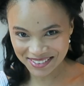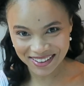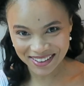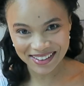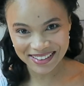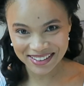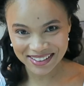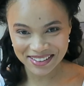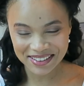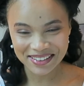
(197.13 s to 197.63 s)

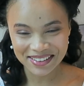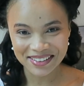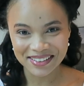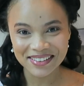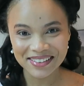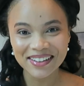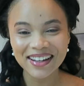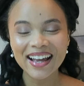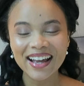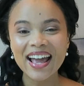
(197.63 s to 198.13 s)
long
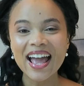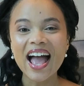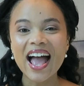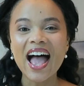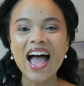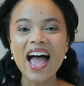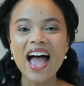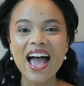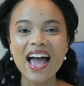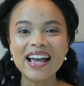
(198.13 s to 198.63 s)
ago.
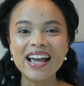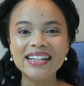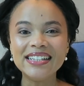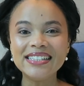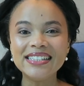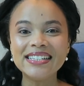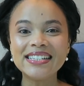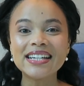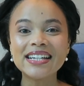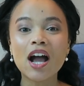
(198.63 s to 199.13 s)

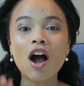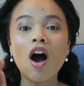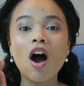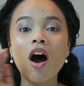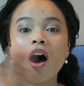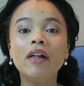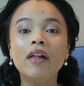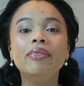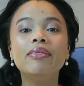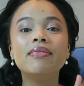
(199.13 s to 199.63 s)
And
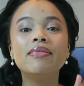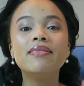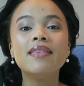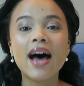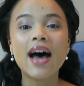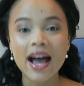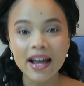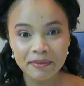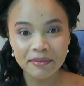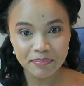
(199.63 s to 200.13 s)
on
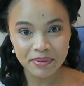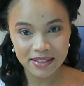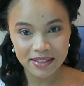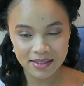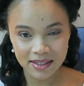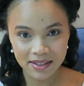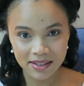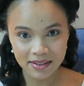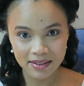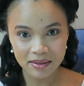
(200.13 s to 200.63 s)
that
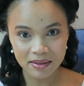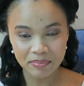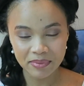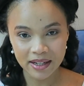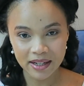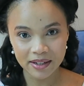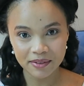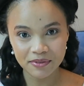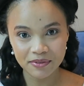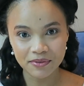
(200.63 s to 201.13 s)
particular
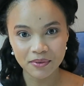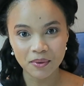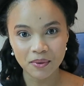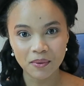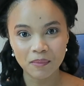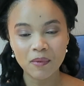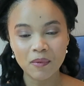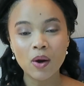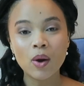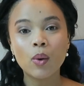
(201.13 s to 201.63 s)

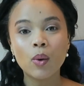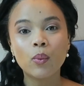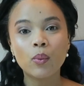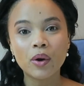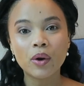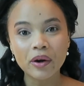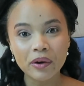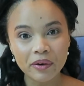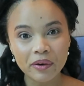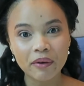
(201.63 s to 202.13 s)
platform,
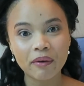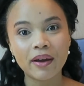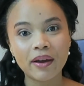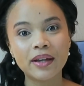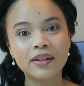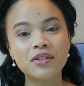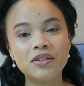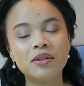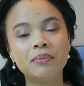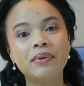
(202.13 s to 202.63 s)
we're
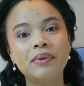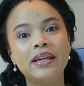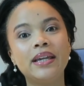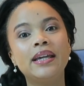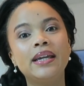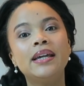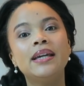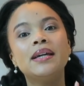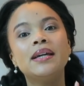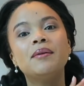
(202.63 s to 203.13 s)
going to
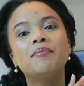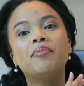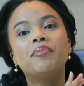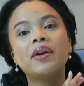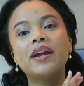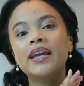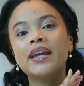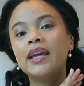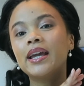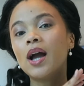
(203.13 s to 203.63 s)
be
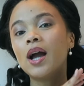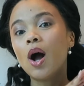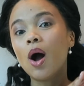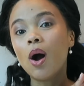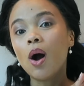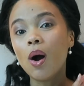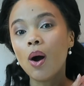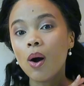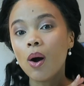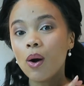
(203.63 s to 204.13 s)
bringing a
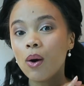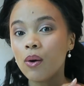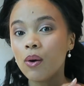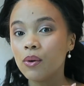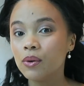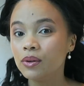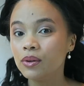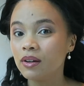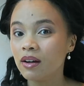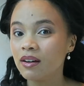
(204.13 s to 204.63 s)

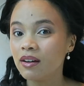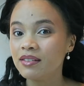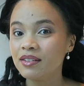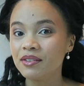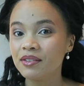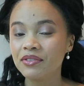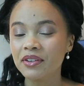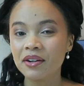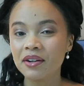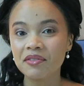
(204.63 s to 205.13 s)
whole lot
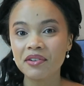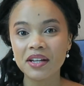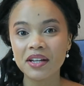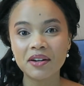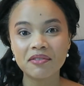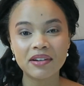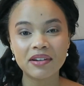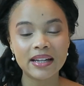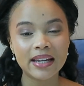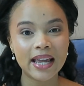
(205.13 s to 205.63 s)
of
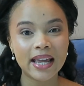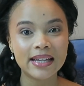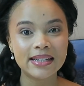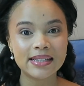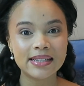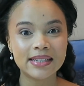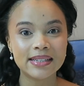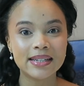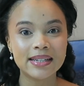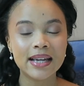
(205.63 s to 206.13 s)
career
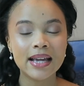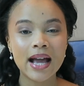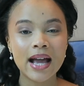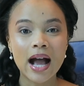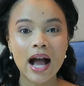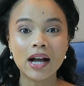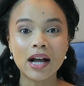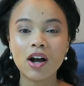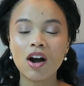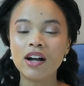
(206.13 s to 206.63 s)
related
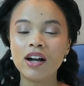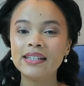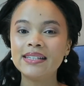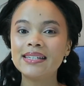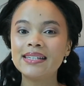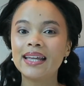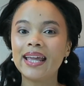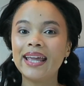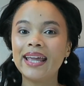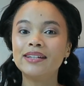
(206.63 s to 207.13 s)

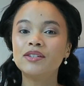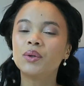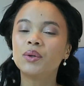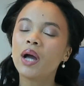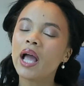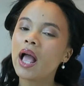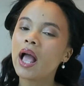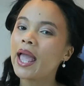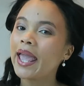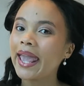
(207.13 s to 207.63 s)
content,
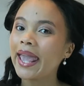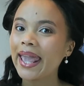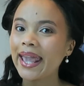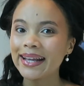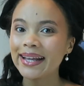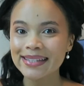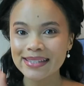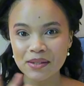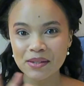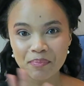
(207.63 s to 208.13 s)

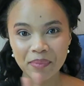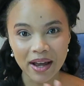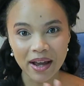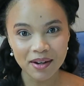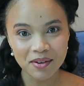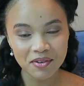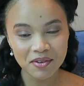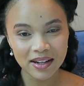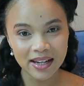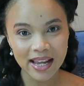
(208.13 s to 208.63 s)

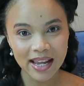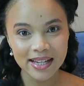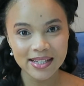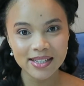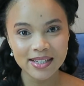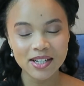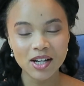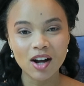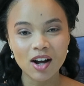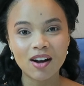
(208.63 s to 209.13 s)
expat
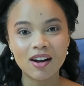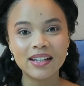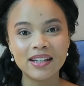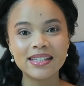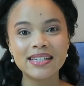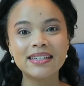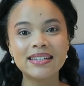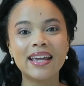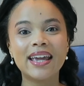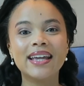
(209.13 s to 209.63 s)
related
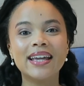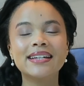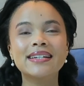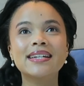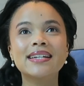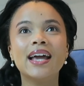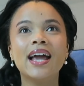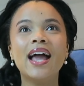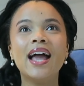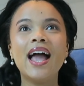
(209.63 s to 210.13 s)
content,